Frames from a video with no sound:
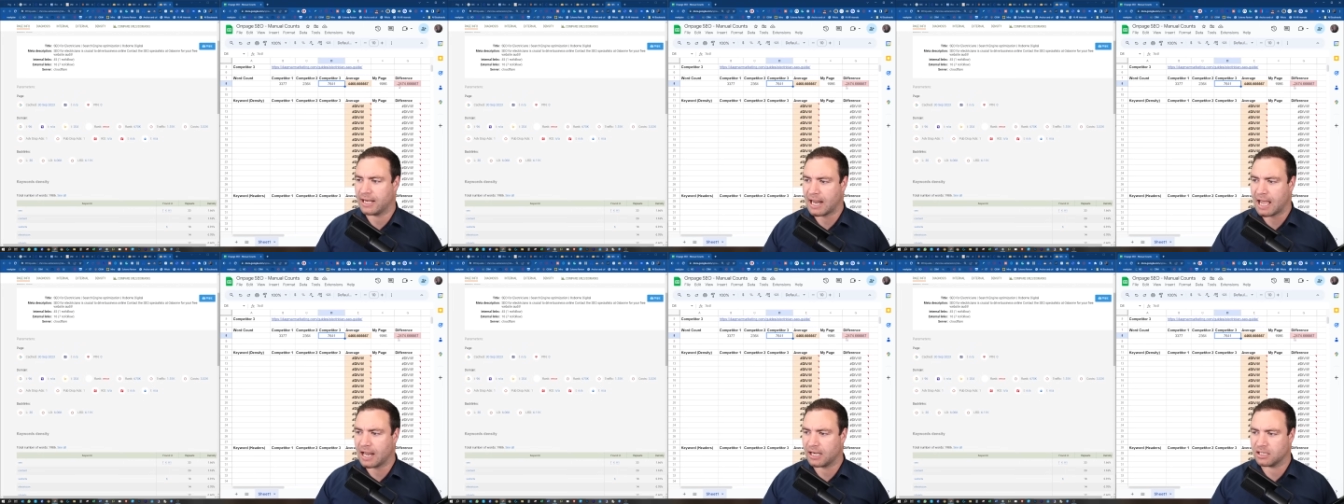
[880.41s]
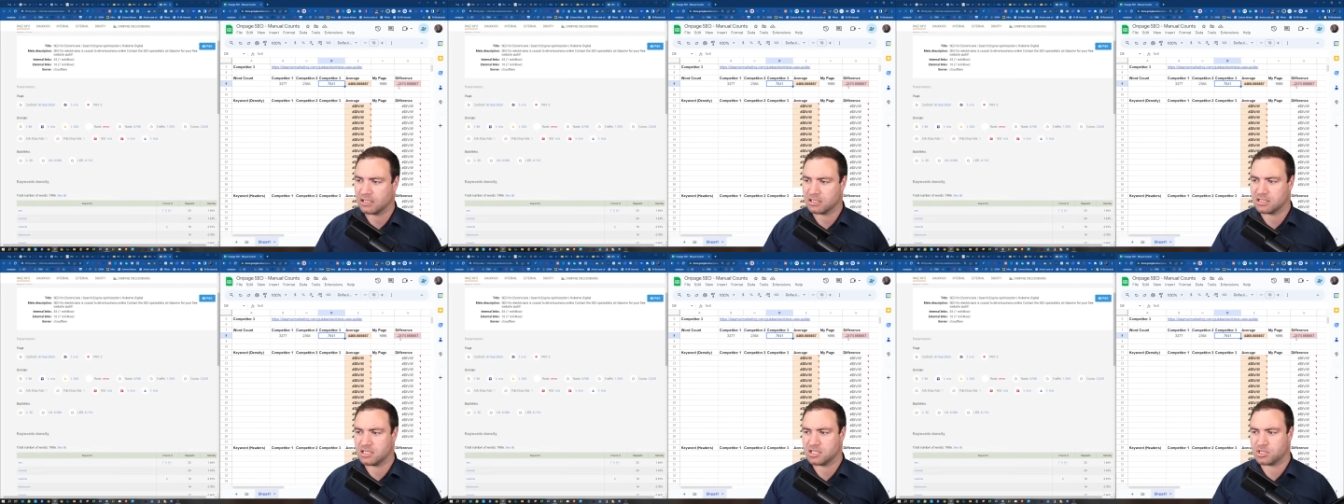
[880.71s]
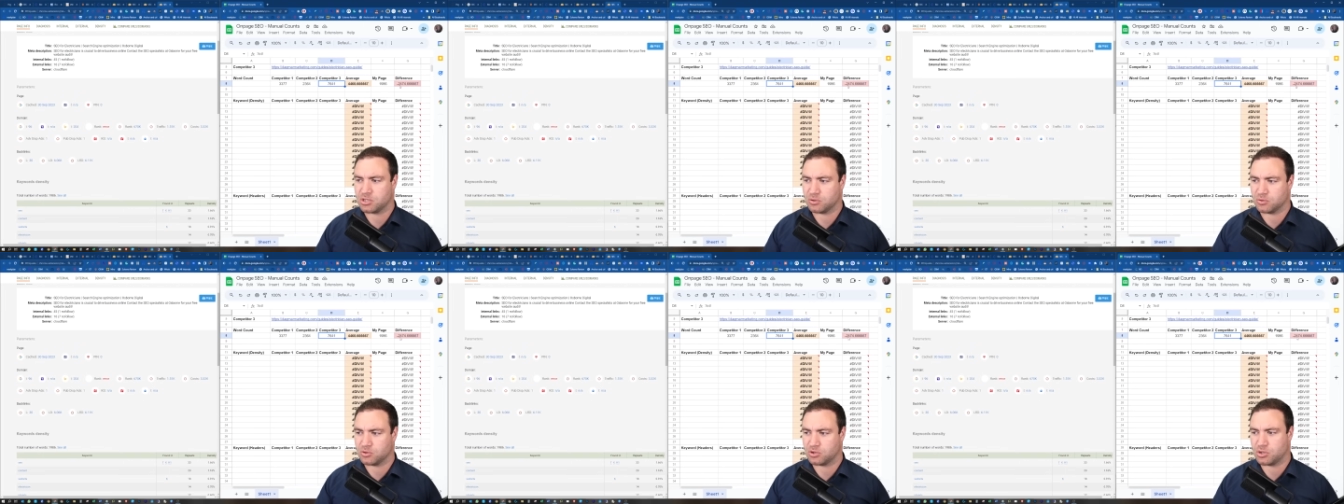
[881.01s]
add an
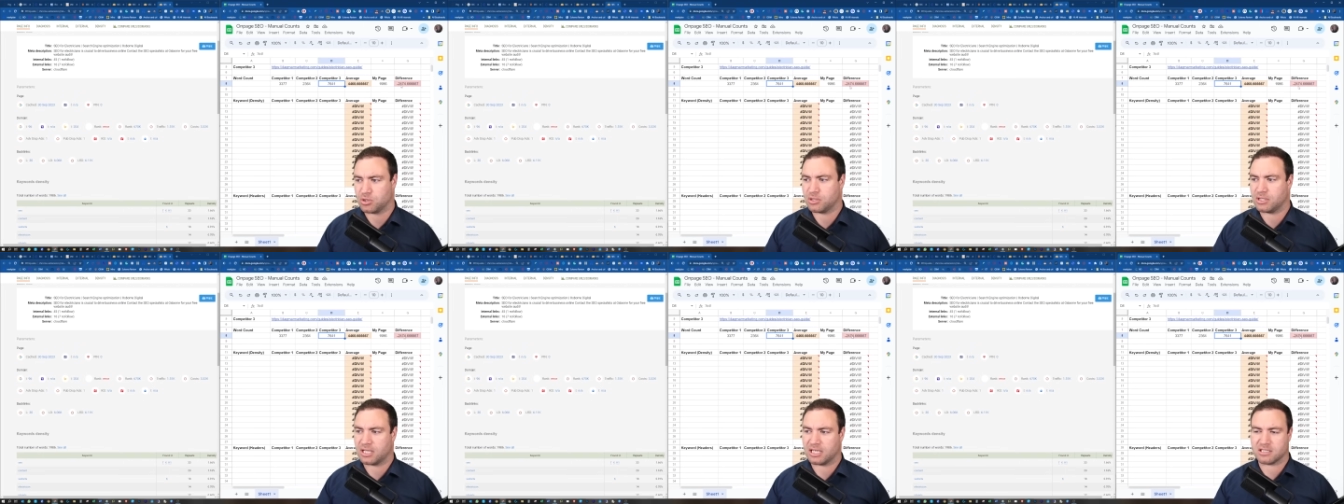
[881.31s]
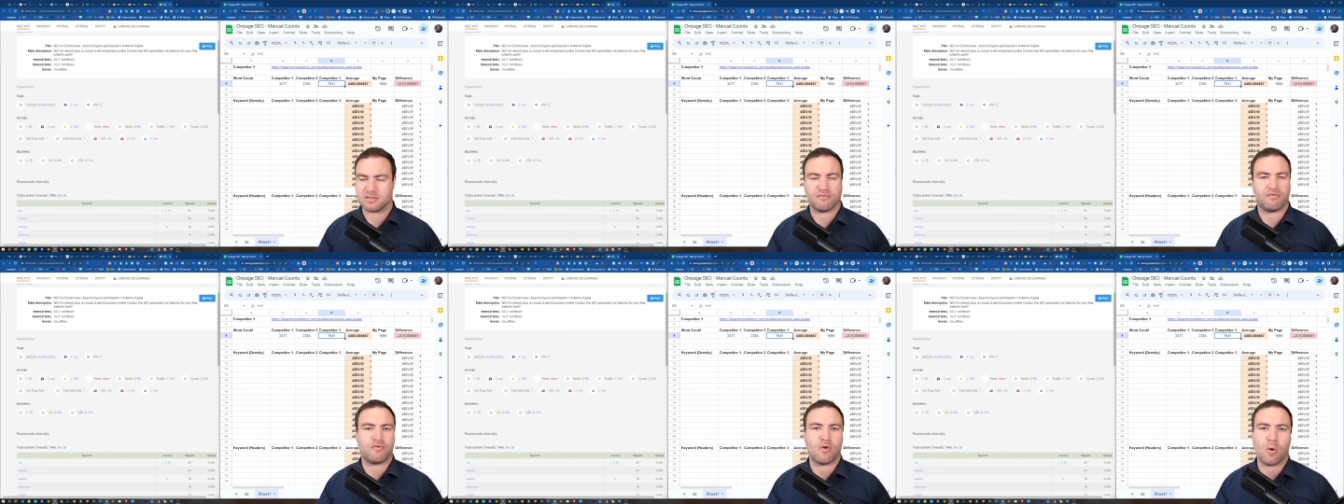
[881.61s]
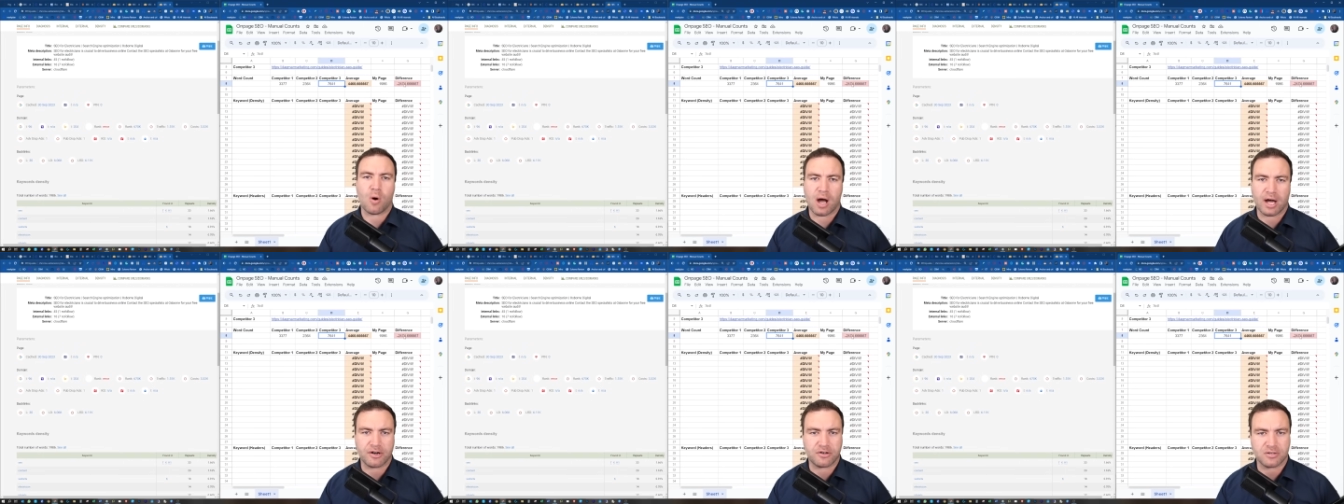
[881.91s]
additional
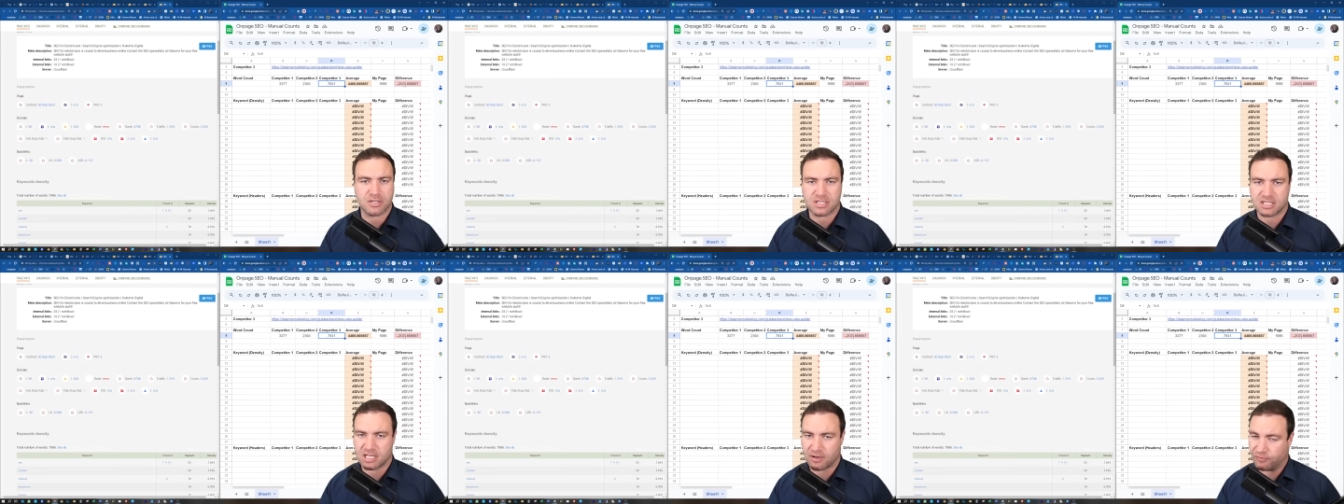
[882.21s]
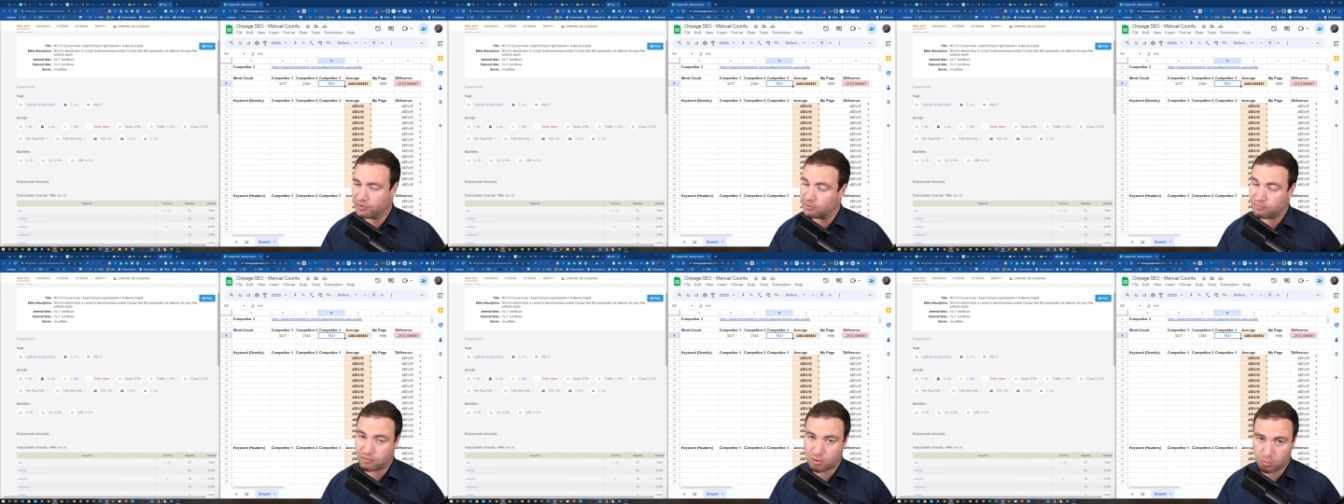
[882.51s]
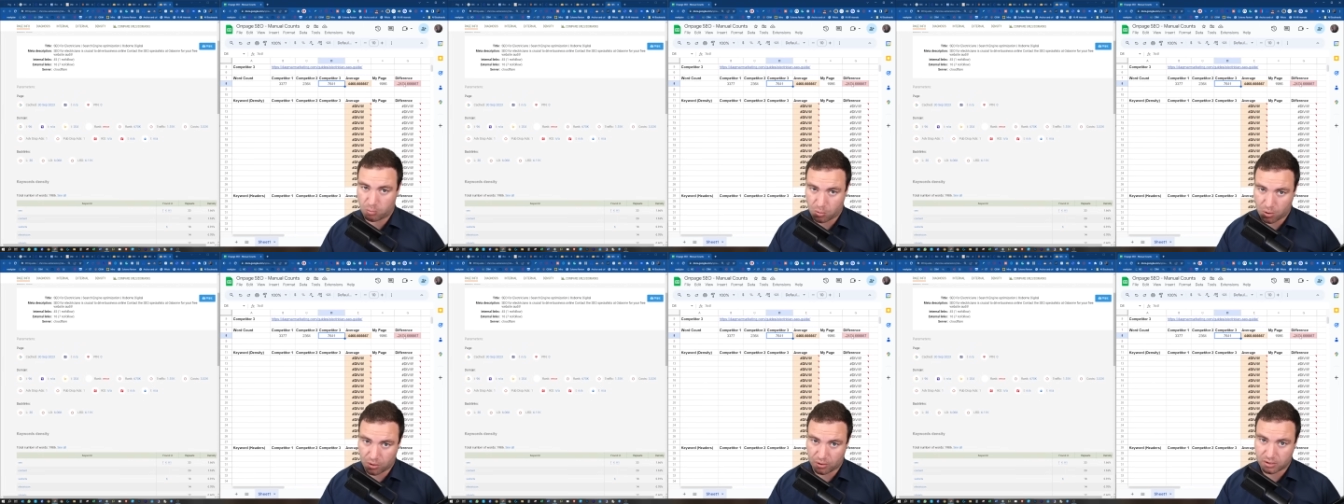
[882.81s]
2,474
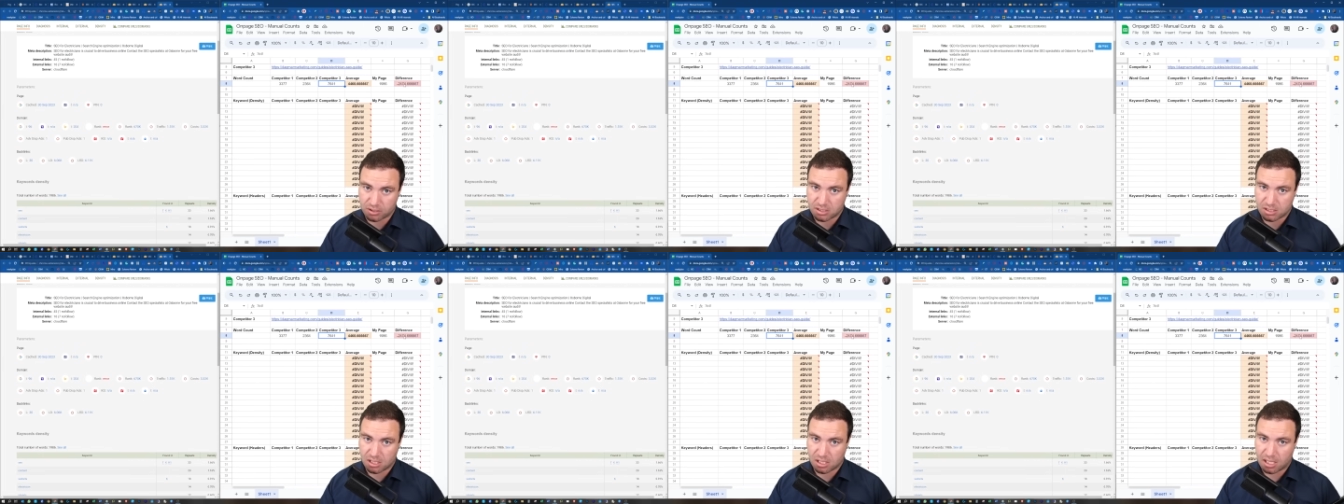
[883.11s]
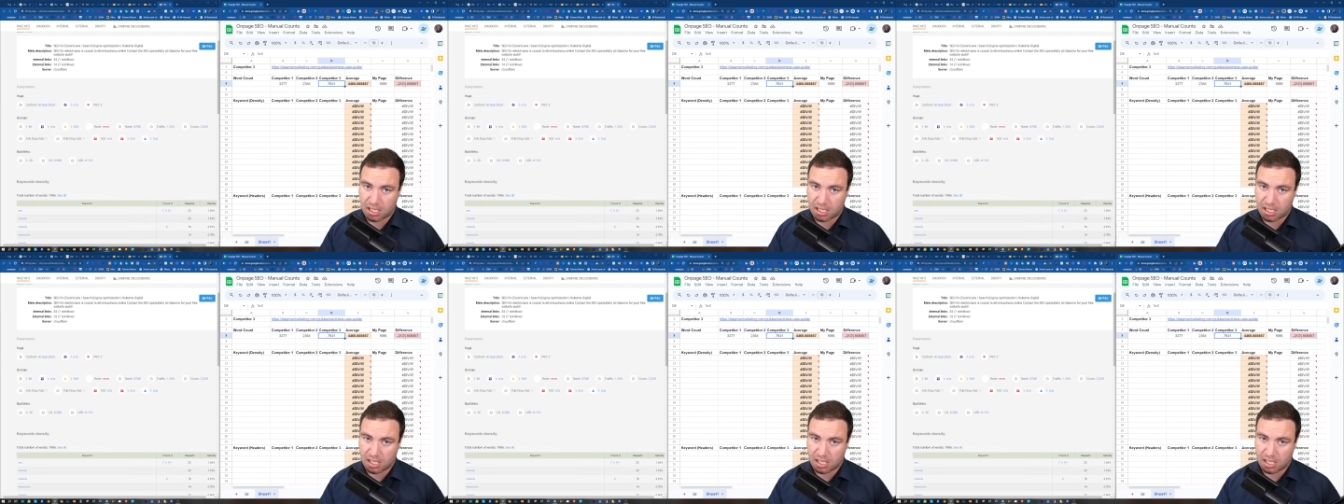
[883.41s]
words.